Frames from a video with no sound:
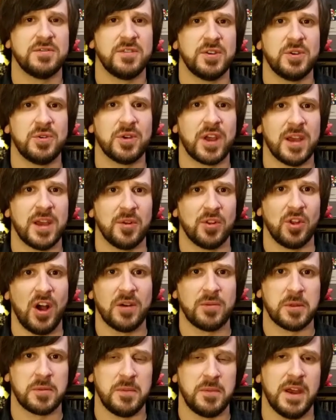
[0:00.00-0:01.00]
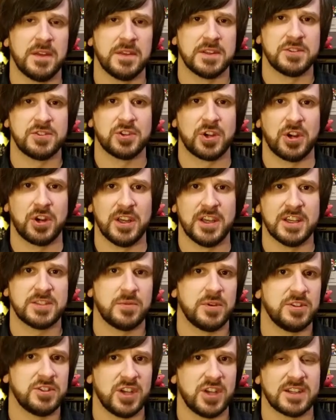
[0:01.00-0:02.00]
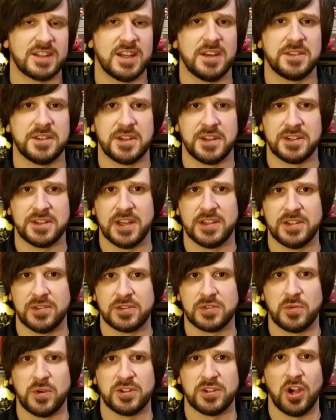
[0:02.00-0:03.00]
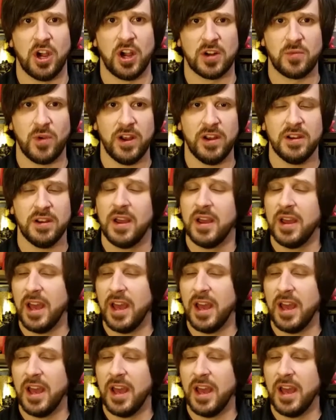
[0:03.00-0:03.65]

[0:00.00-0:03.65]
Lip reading: you who came along with me on this journey as we checked out the Nintendo Switch hardware,